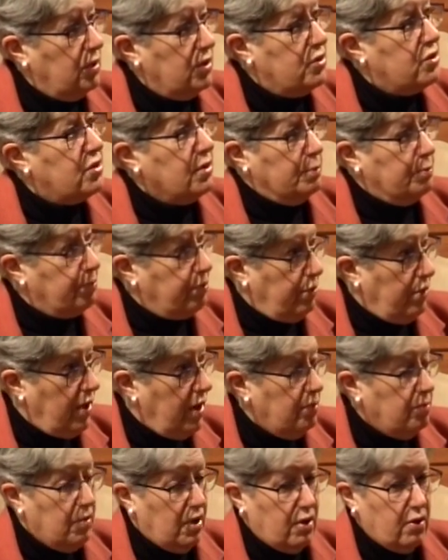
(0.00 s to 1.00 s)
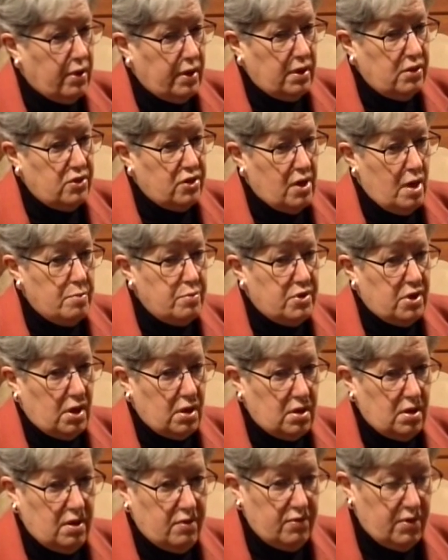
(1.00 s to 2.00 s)
was a primary
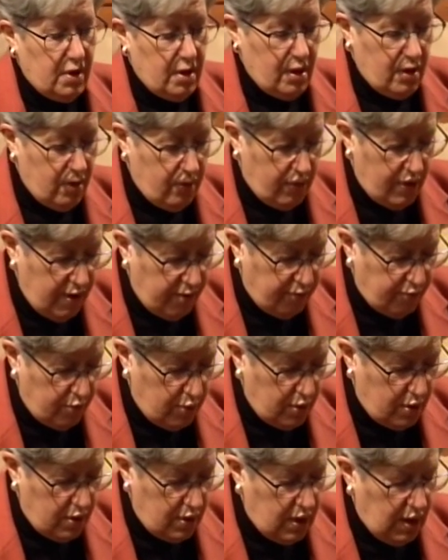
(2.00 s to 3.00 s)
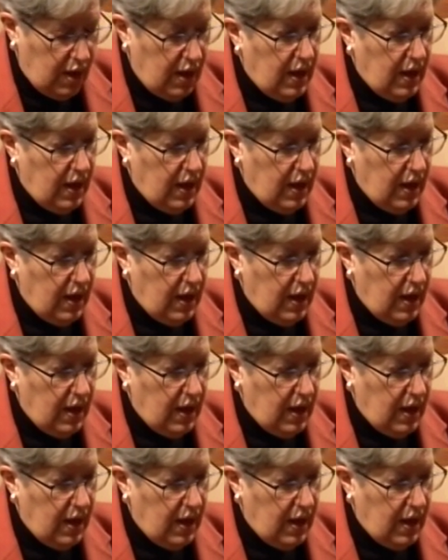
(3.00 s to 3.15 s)
subject of another F word,